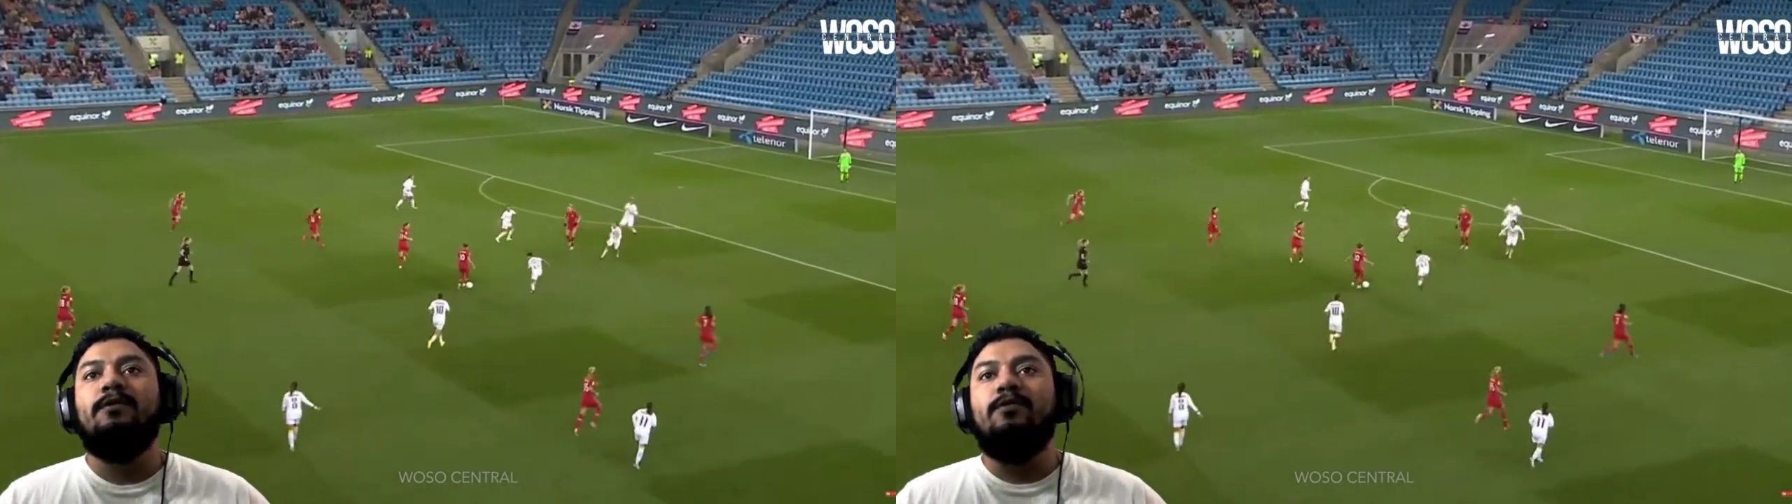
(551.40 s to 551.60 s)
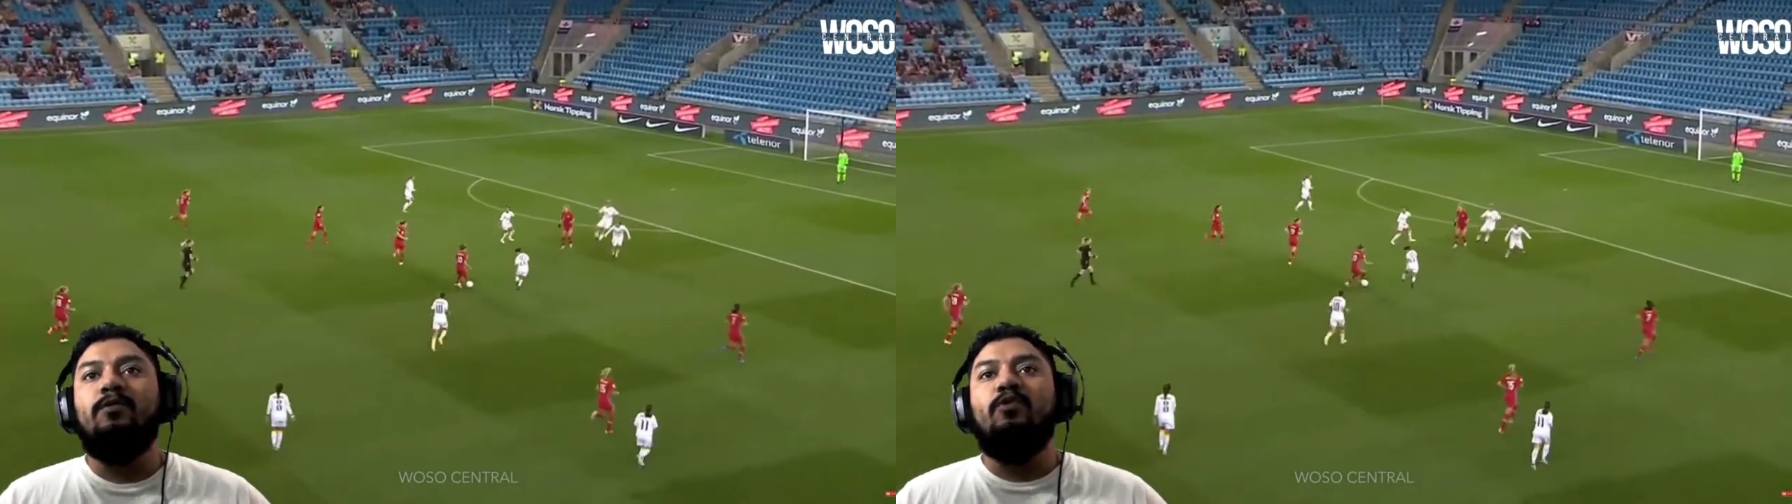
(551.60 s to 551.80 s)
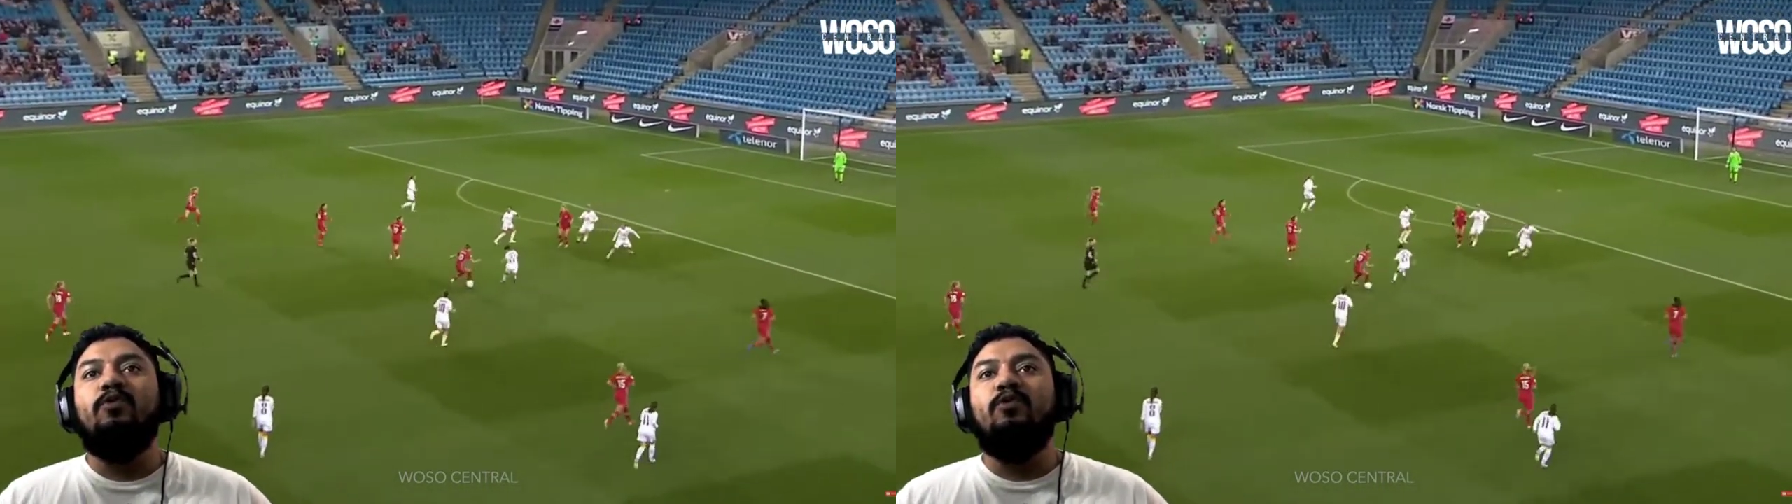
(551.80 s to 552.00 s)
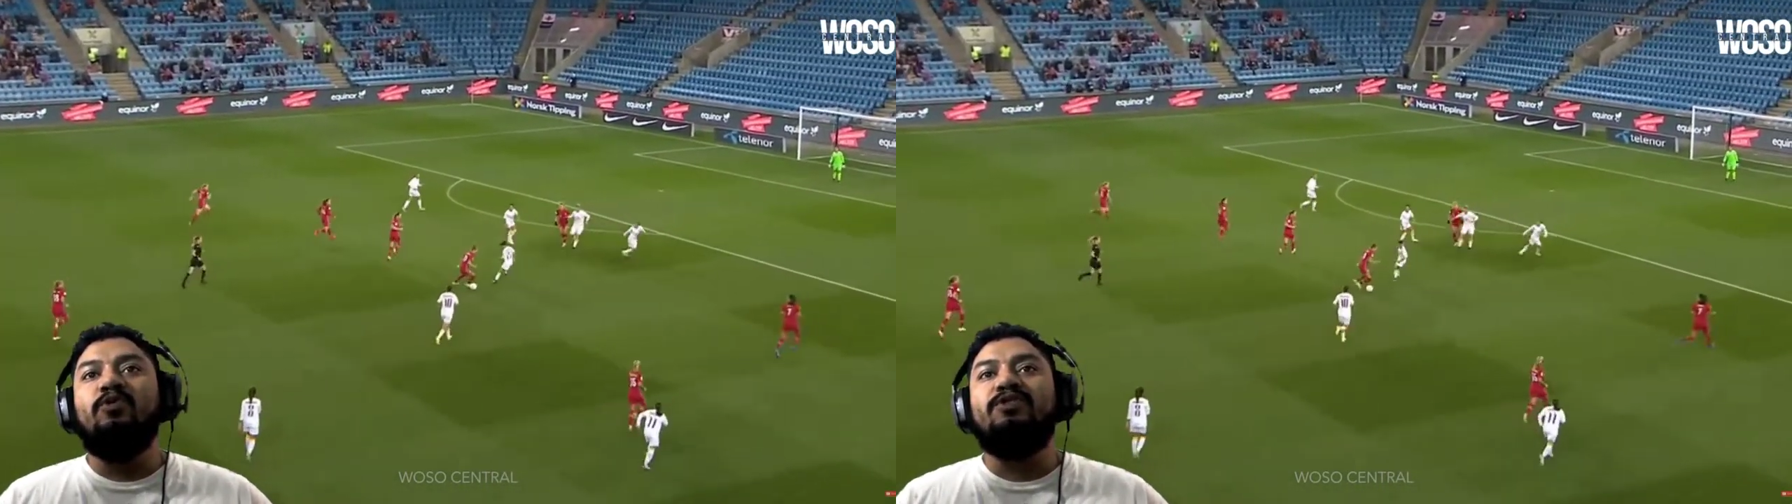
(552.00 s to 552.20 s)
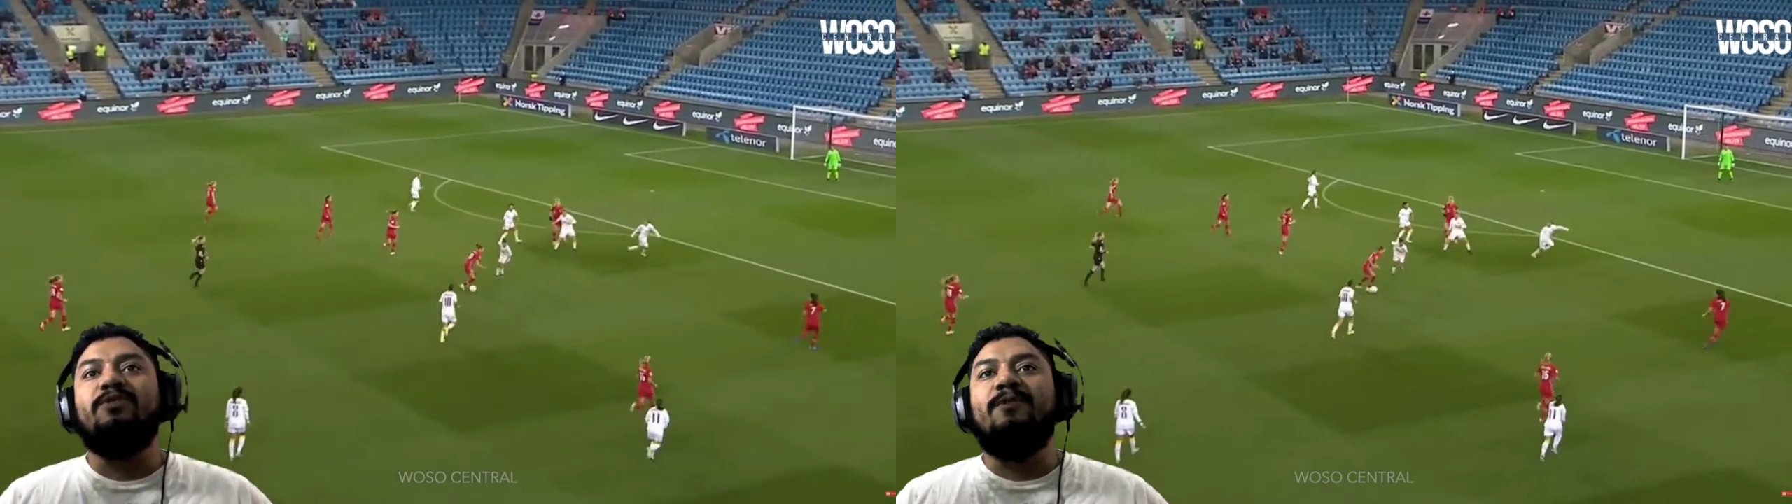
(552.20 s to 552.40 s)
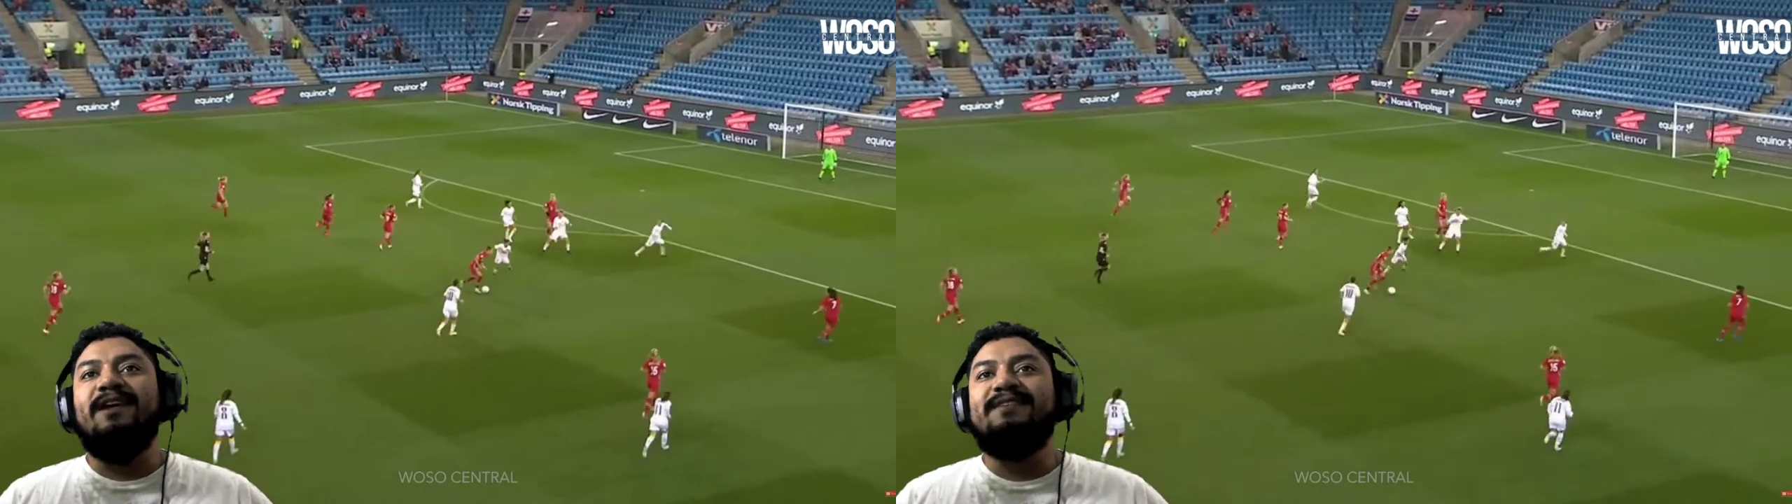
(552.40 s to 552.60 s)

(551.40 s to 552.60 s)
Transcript: Ooh, to right